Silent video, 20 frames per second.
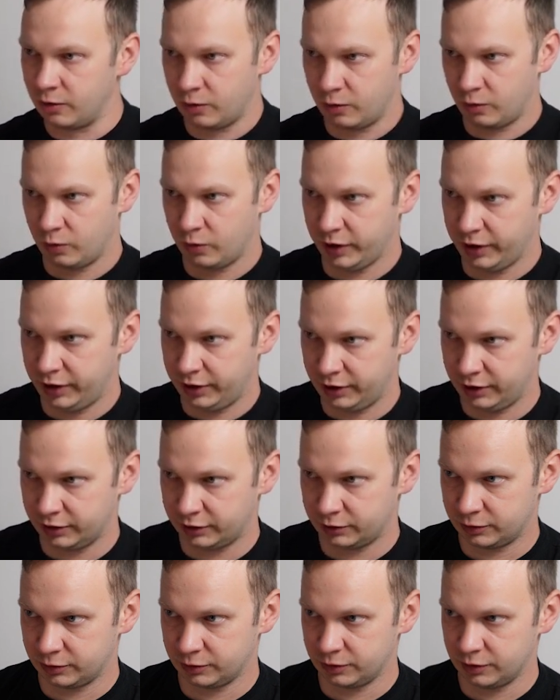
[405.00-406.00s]
we
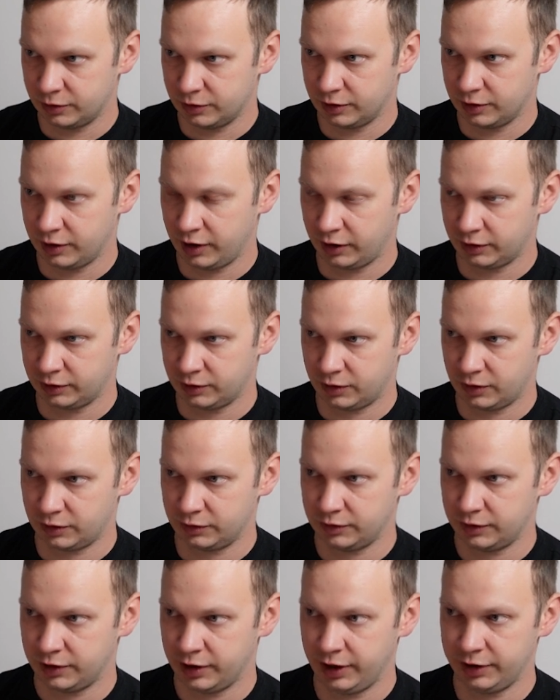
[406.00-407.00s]
need to
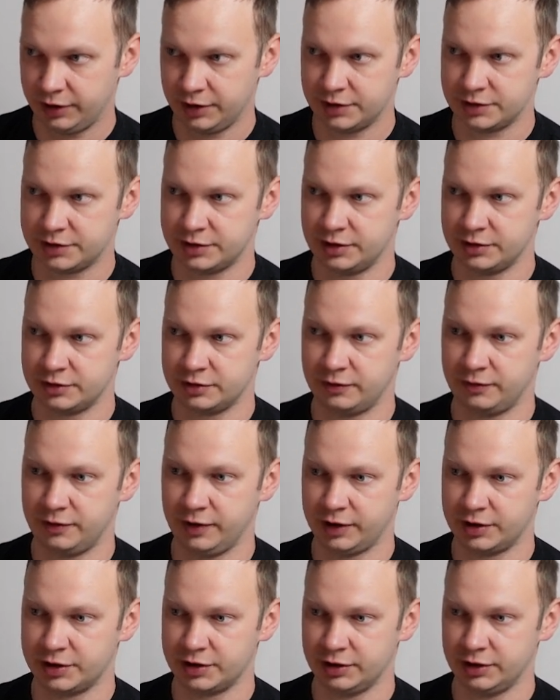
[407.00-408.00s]
return an instance of
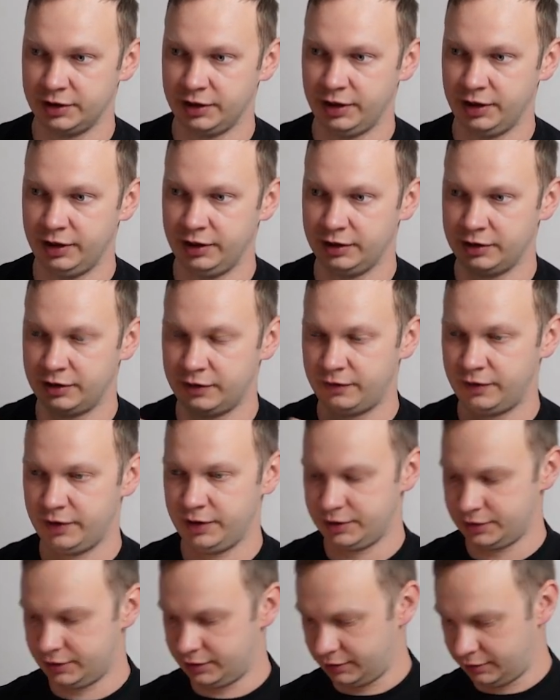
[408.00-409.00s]
action
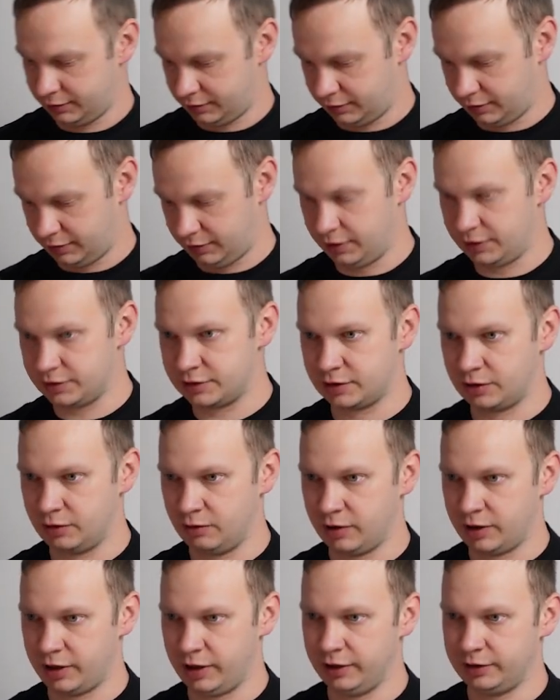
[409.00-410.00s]
interface. Let's
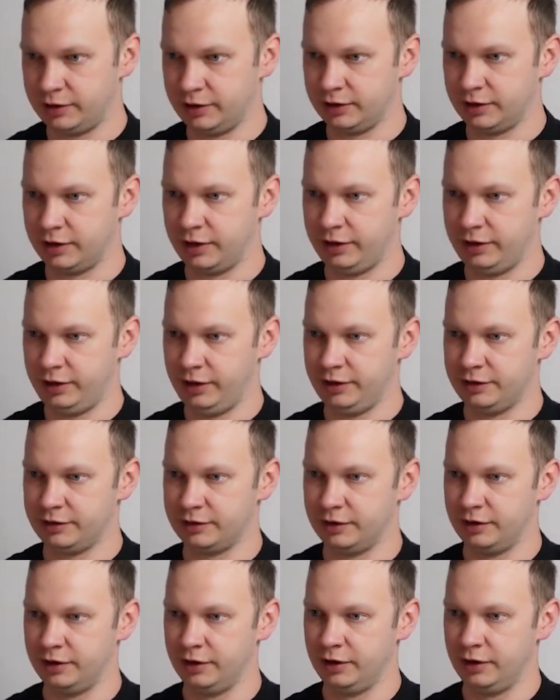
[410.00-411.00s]
go ahead and create
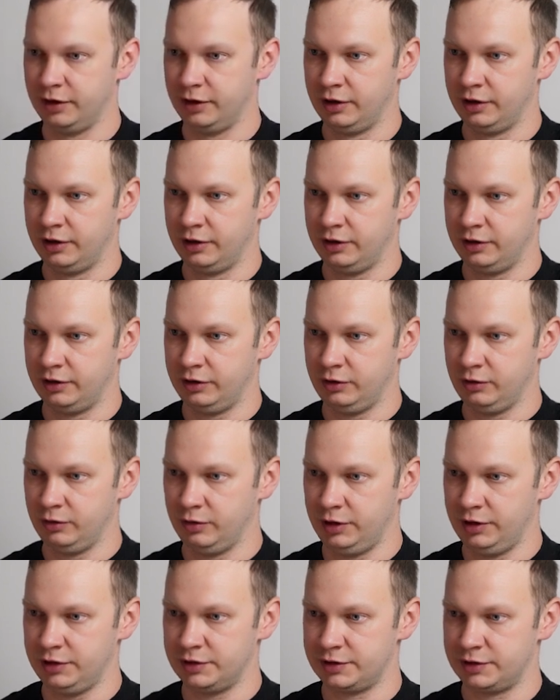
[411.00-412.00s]
new
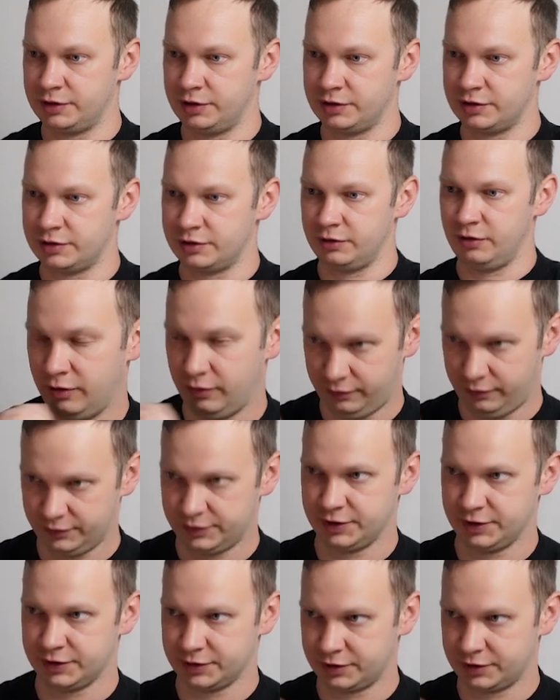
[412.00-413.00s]
instance of
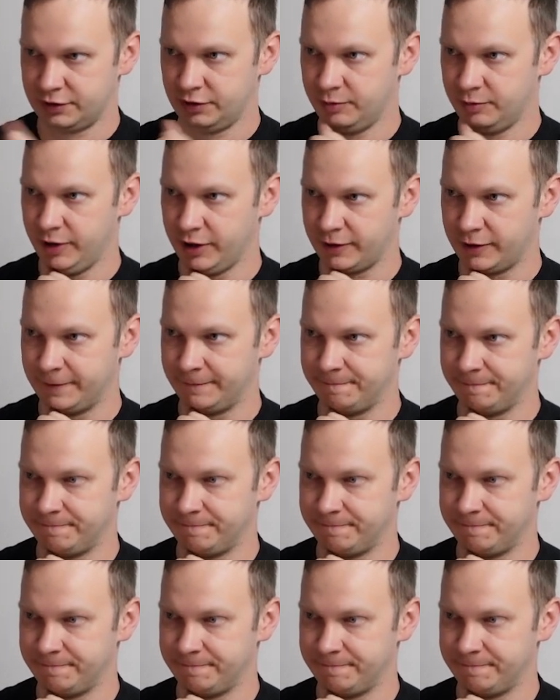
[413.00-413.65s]
this callback.